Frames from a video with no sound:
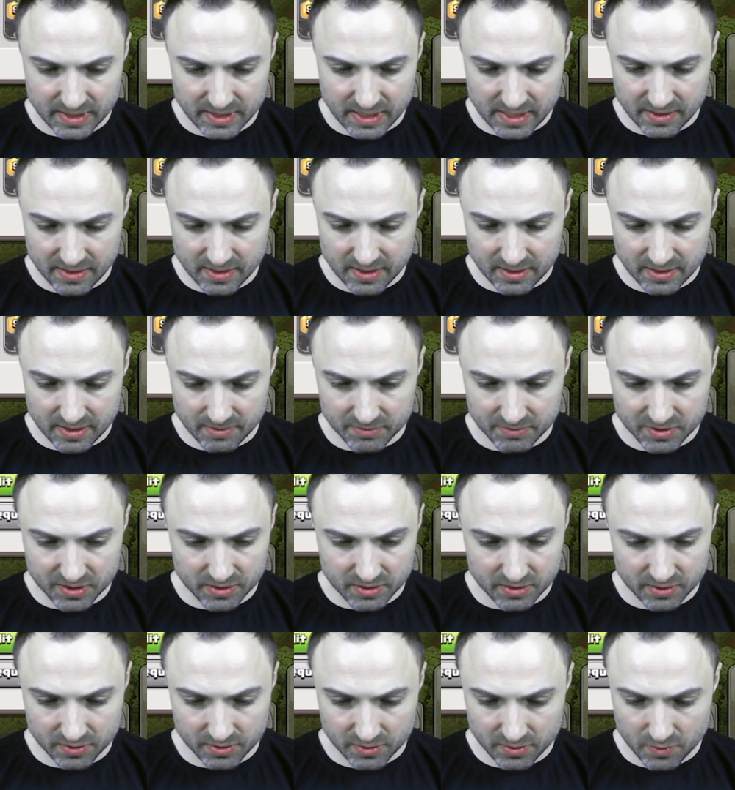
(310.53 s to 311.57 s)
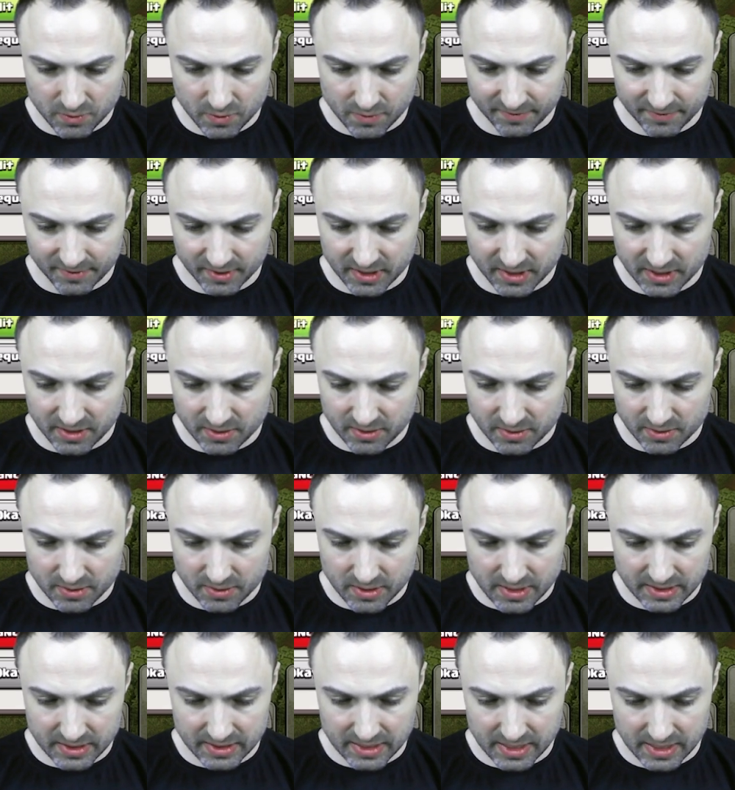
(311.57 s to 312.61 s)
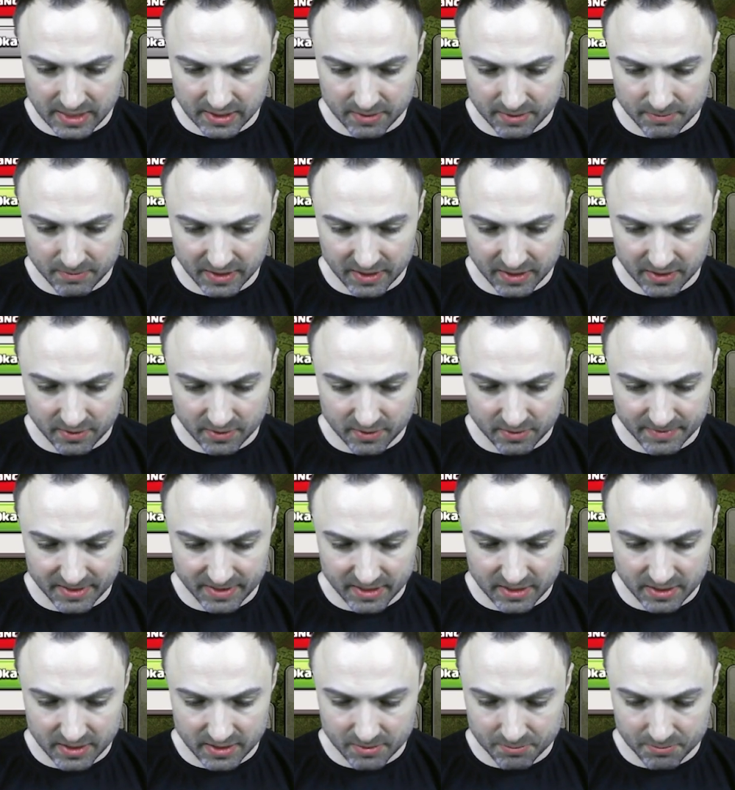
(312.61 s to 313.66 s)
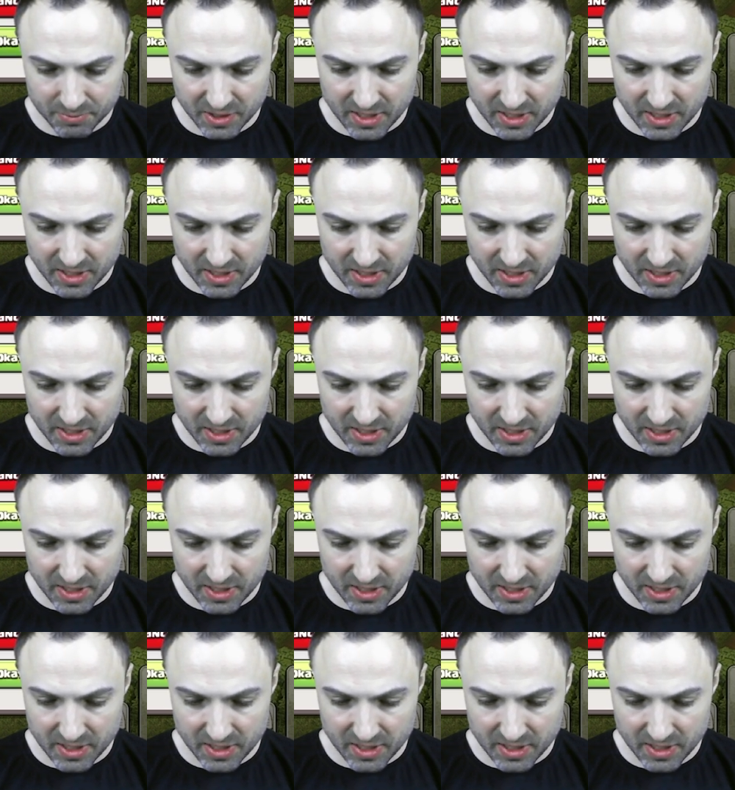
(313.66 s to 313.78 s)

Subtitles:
and then I'm just going to go over here and edit my army comp,